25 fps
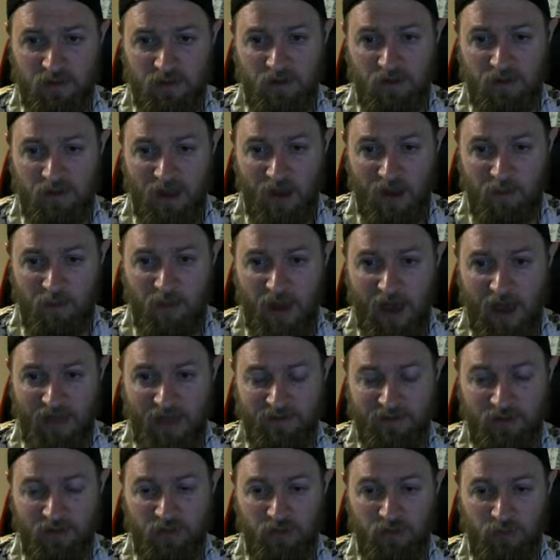yeah,
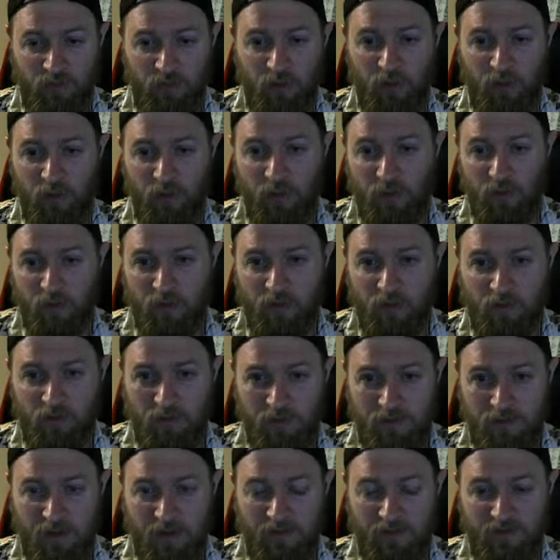pass it through,
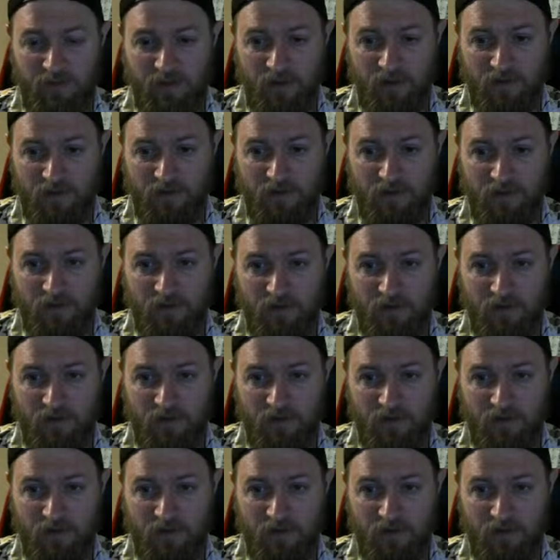which makes sense.